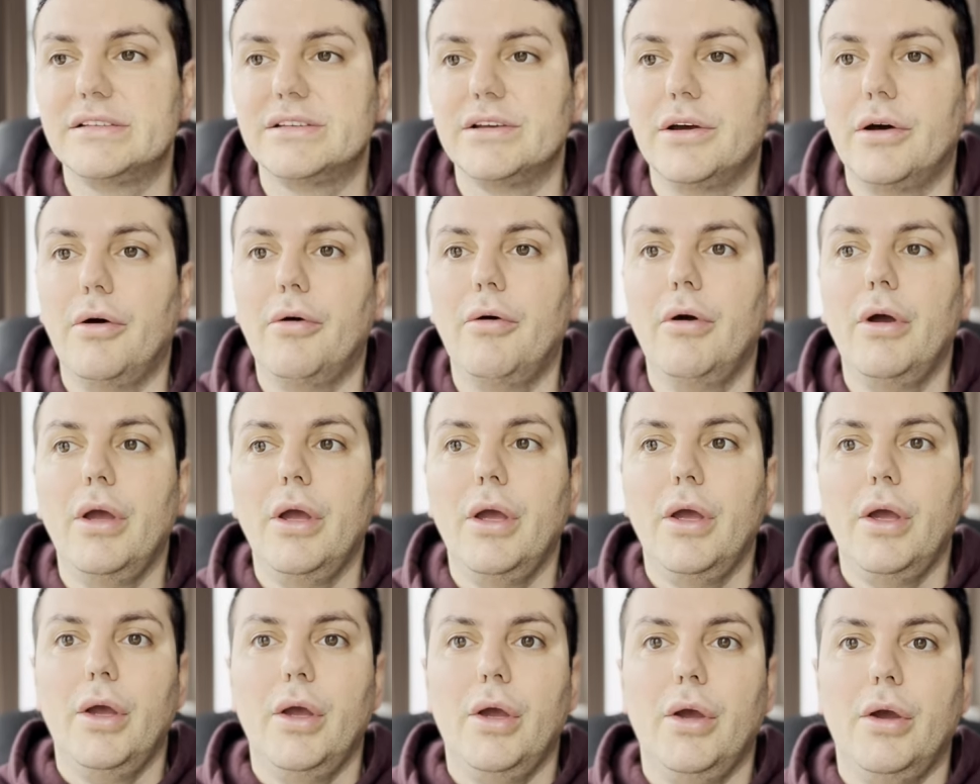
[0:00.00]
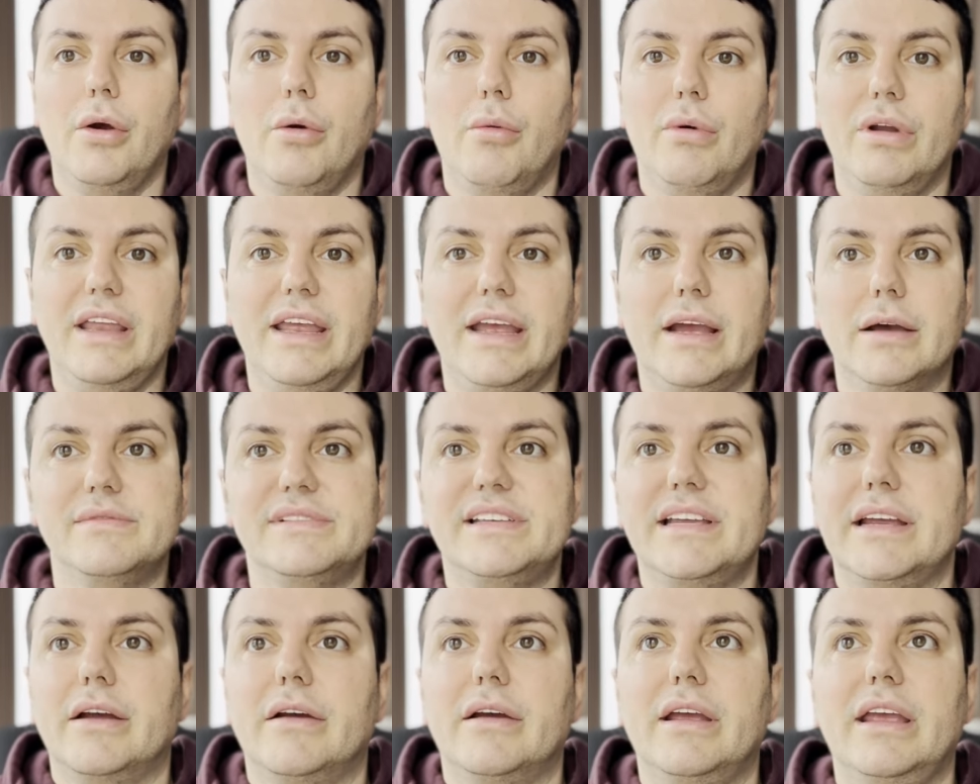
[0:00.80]
So when he
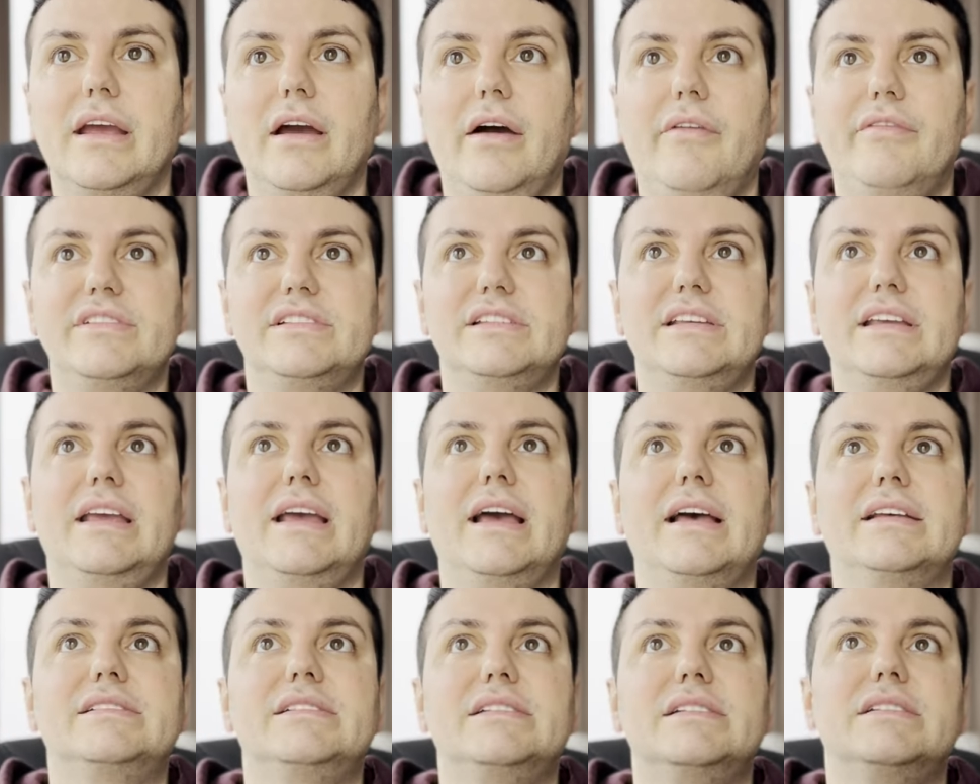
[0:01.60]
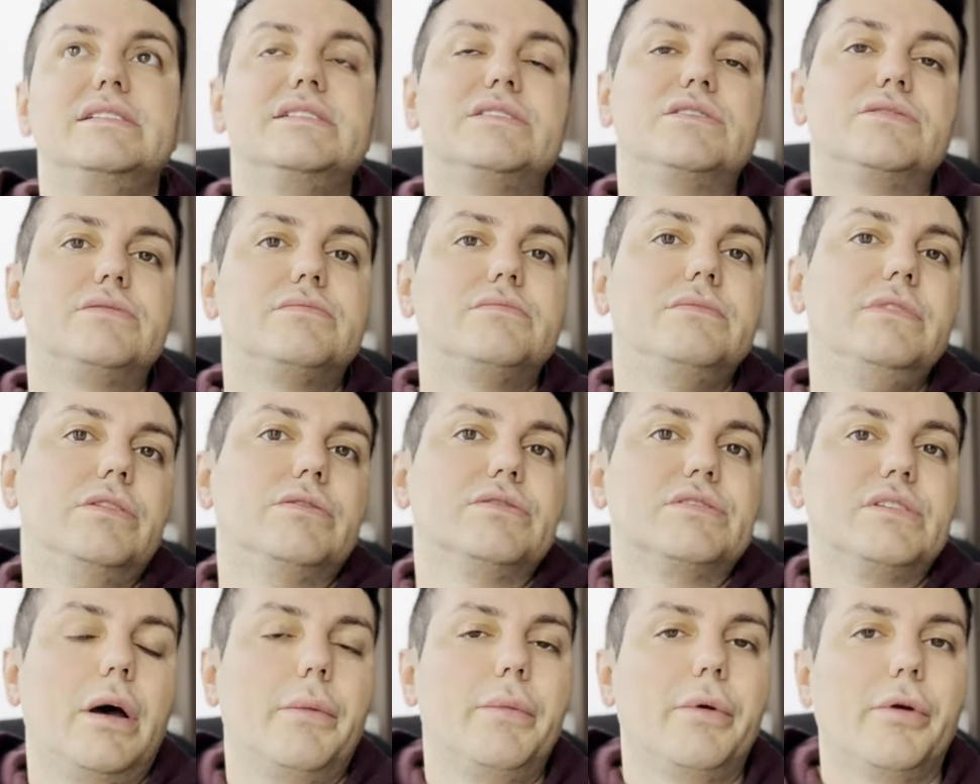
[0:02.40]
comes here, he obviously has his, you
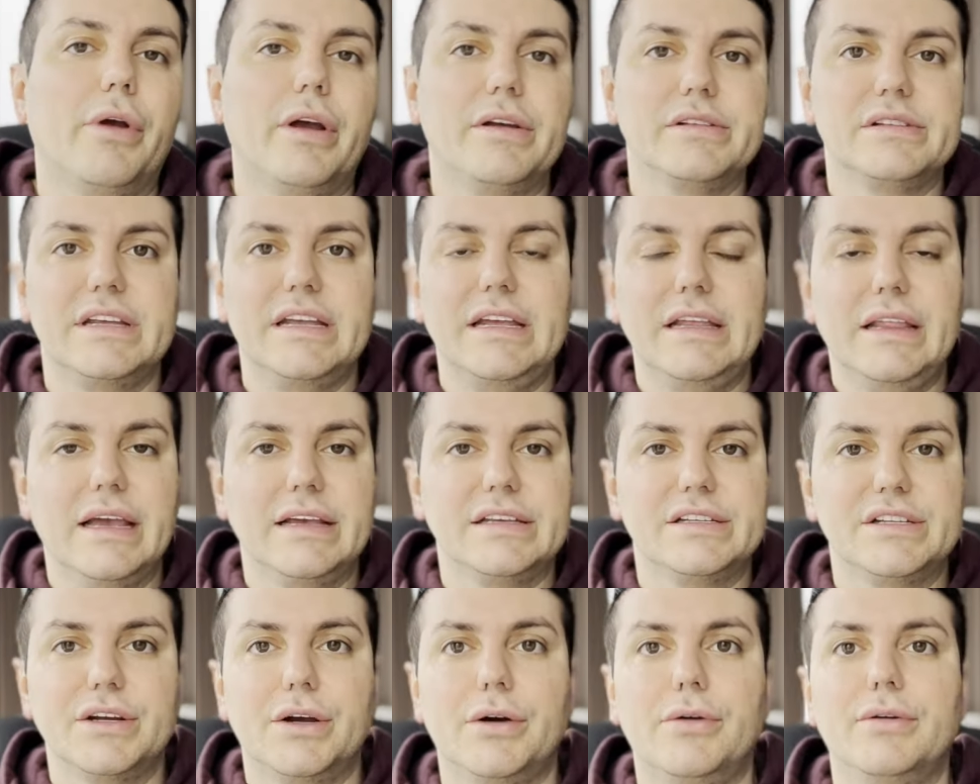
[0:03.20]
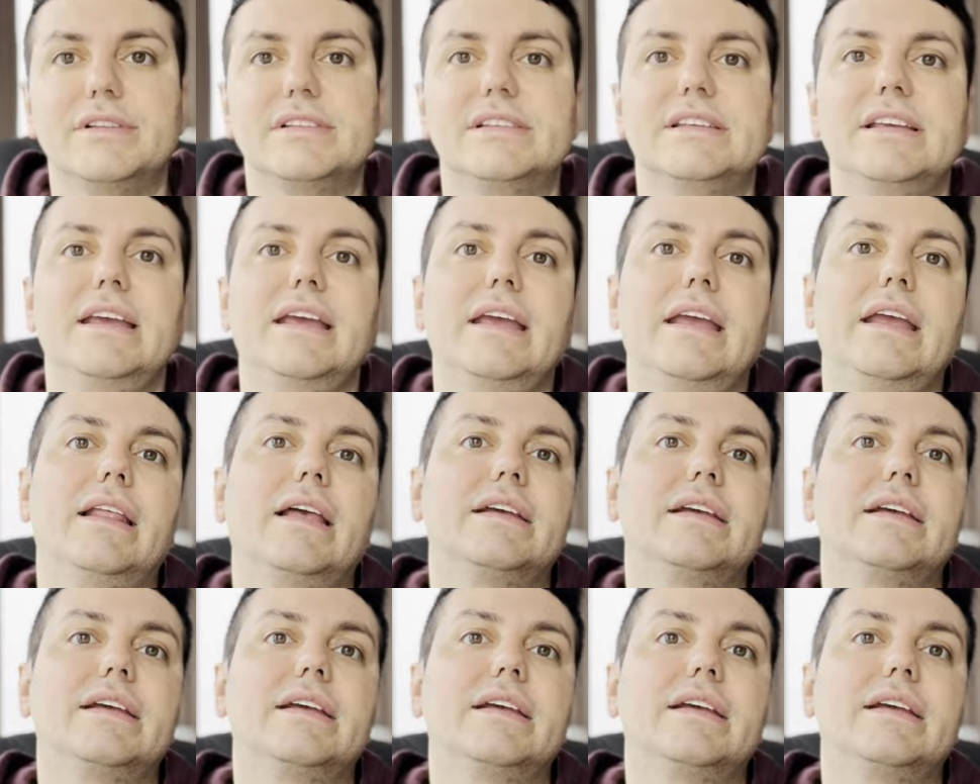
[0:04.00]
know, stomping grounds that he likes to go and see.